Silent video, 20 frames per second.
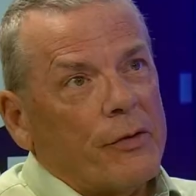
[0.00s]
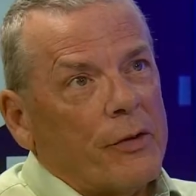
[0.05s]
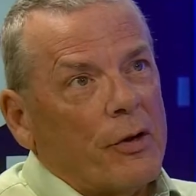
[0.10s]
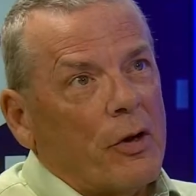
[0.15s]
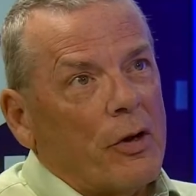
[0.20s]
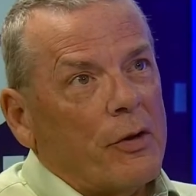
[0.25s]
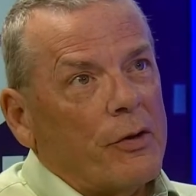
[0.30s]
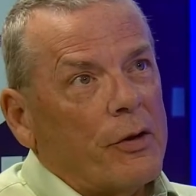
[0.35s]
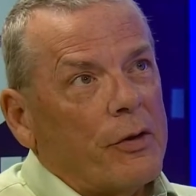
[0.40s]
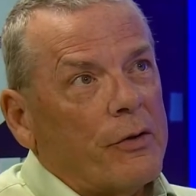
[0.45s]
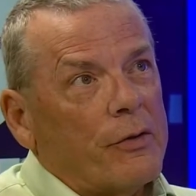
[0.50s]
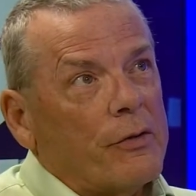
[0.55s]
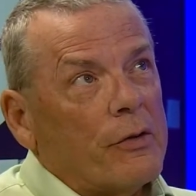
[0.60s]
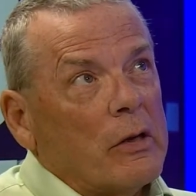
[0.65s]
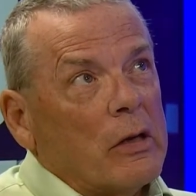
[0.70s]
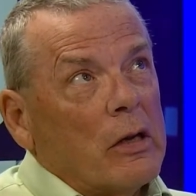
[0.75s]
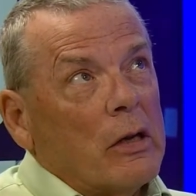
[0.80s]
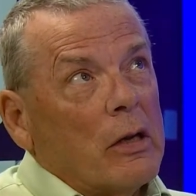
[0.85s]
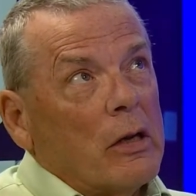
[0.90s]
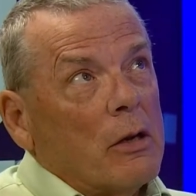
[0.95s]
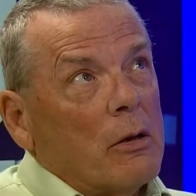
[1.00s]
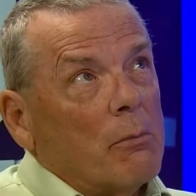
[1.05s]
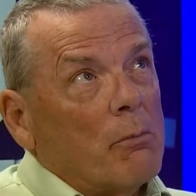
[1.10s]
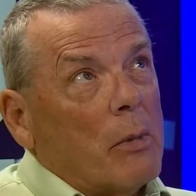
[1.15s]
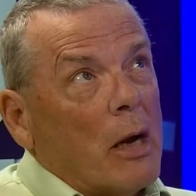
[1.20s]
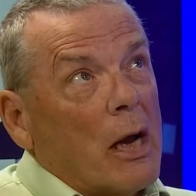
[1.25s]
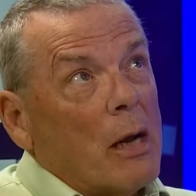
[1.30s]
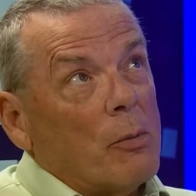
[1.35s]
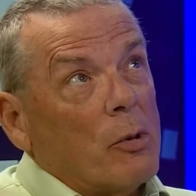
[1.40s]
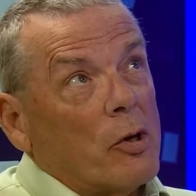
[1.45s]
and all these
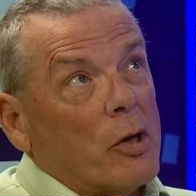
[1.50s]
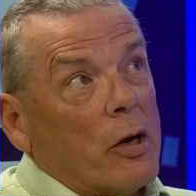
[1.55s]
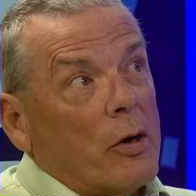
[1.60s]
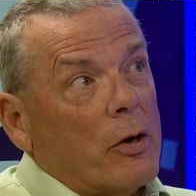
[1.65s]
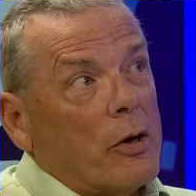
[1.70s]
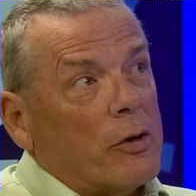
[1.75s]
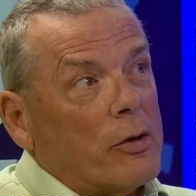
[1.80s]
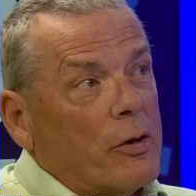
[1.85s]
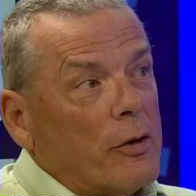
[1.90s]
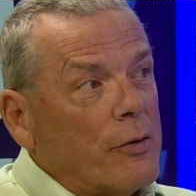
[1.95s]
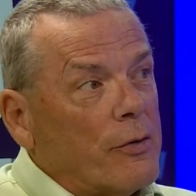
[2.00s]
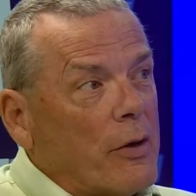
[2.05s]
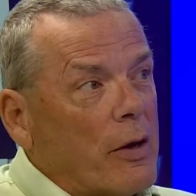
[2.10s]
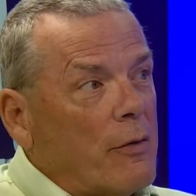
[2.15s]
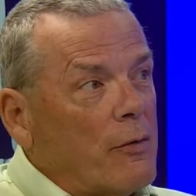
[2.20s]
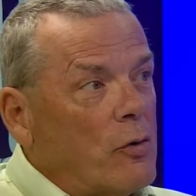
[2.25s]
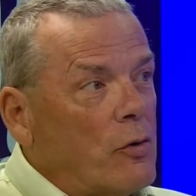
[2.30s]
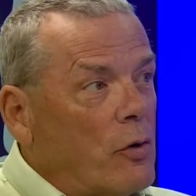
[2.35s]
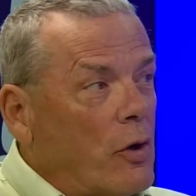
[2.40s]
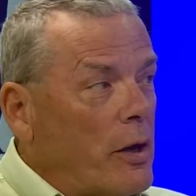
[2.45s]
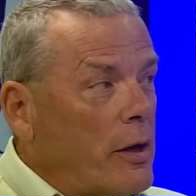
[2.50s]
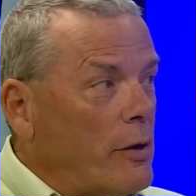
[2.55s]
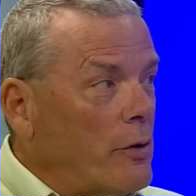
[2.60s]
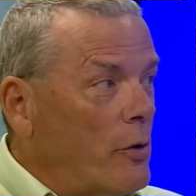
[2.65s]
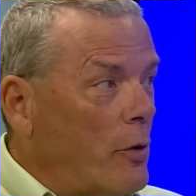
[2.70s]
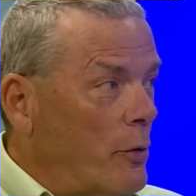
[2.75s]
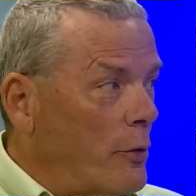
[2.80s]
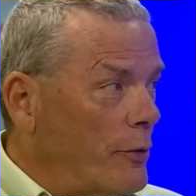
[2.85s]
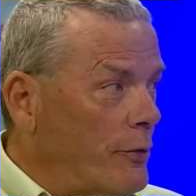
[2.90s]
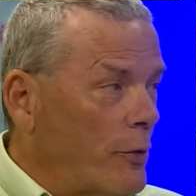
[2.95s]
Bible characters have little
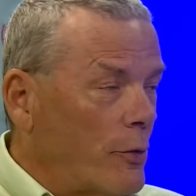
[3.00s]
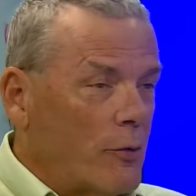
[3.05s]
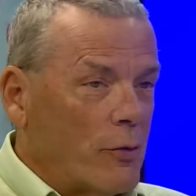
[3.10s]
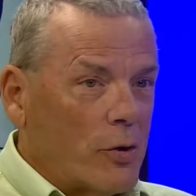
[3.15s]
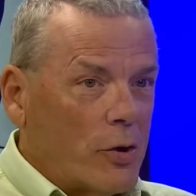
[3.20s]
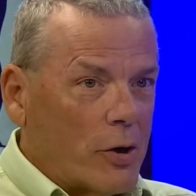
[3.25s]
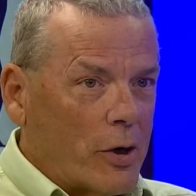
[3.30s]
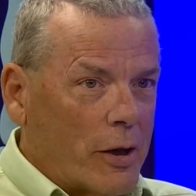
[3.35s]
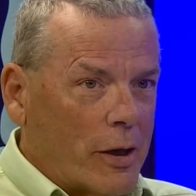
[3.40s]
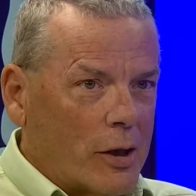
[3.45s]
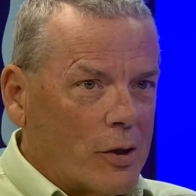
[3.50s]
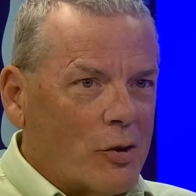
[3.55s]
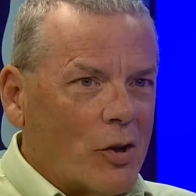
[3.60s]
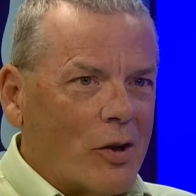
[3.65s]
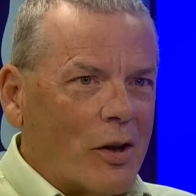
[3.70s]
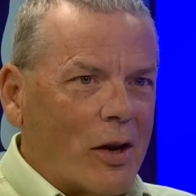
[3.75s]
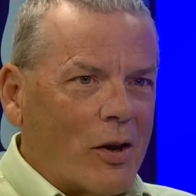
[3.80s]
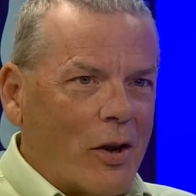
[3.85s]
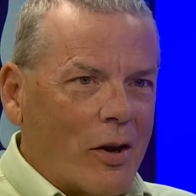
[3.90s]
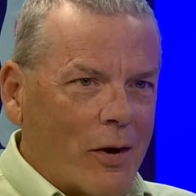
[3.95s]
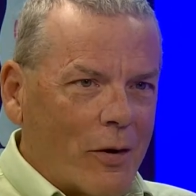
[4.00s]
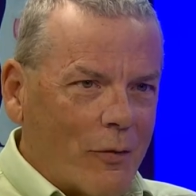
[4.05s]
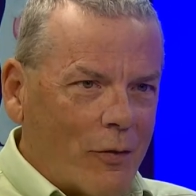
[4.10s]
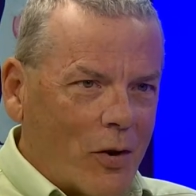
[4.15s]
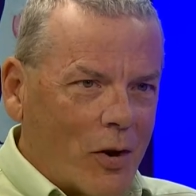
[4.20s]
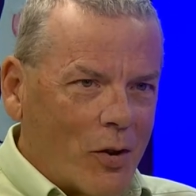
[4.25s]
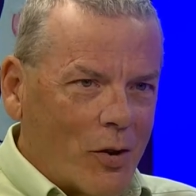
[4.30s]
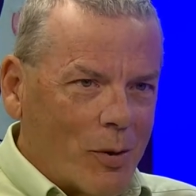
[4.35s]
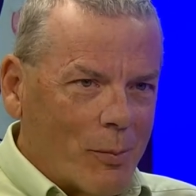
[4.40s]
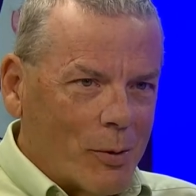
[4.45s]
halos over their head that
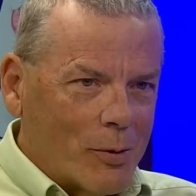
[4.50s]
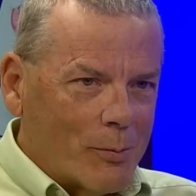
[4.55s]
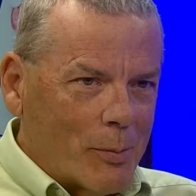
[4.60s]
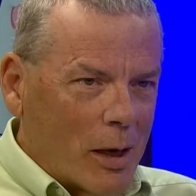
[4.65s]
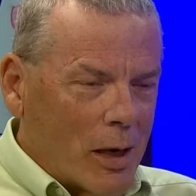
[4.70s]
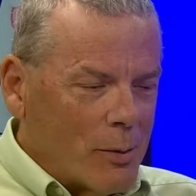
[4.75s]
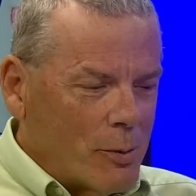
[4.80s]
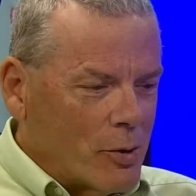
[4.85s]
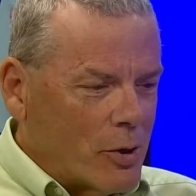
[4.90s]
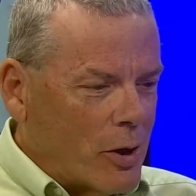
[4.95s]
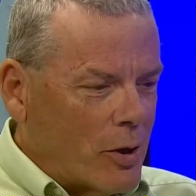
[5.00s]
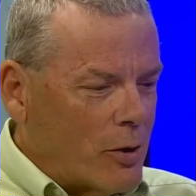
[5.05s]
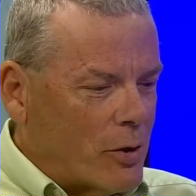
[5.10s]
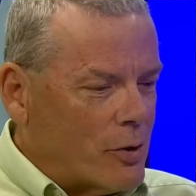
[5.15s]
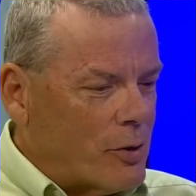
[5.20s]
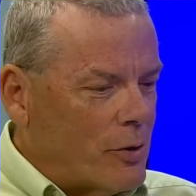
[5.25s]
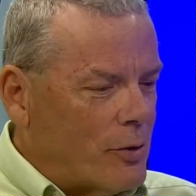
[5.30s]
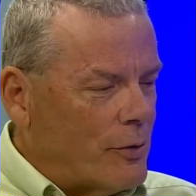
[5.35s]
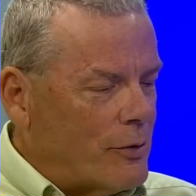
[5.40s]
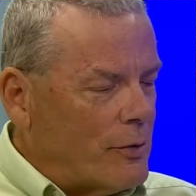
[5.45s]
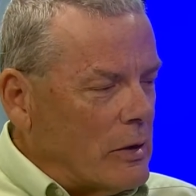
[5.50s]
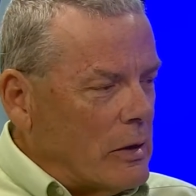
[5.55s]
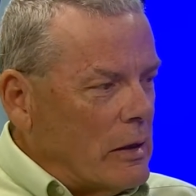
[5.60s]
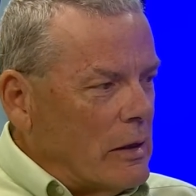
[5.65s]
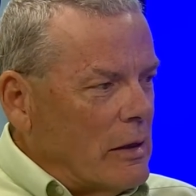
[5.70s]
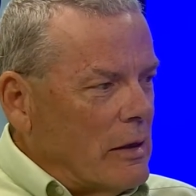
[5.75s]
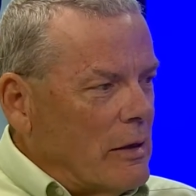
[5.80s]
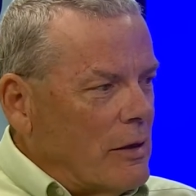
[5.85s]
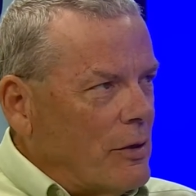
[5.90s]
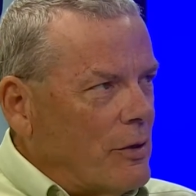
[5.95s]
identify mm-hmm. them as Bible characters
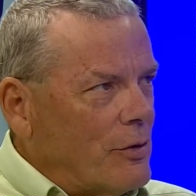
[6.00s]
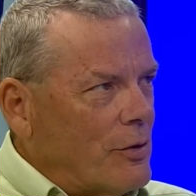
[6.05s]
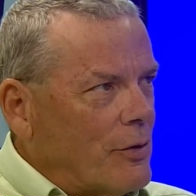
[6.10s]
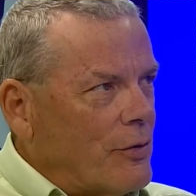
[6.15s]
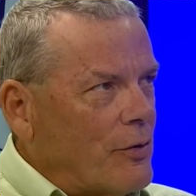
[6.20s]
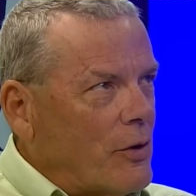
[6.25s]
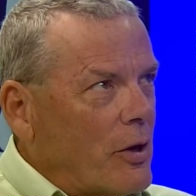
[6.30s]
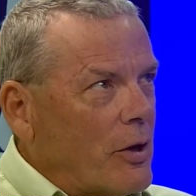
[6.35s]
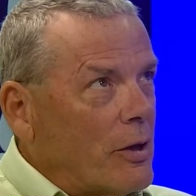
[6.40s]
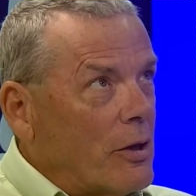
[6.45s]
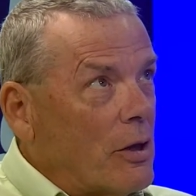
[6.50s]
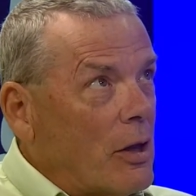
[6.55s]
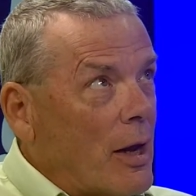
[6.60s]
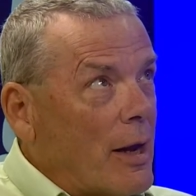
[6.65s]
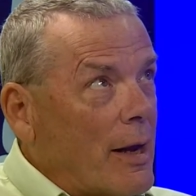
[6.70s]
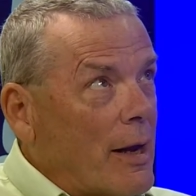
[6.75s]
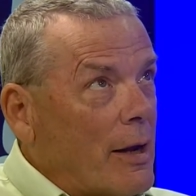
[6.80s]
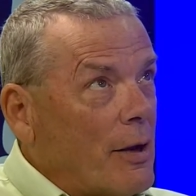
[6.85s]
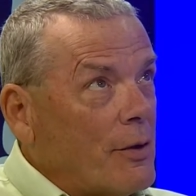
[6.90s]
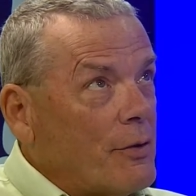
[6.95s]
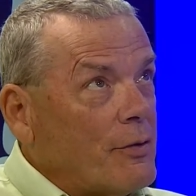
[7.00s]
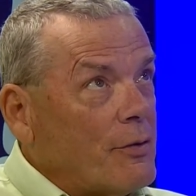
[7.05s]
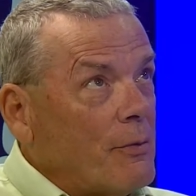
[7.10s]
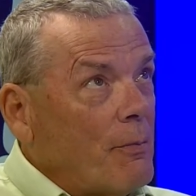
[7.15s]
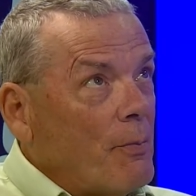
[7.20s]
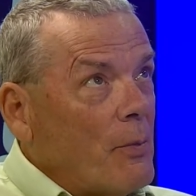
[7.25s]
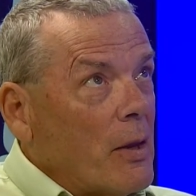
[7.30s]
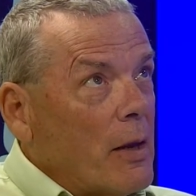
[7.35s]
in the stained glass.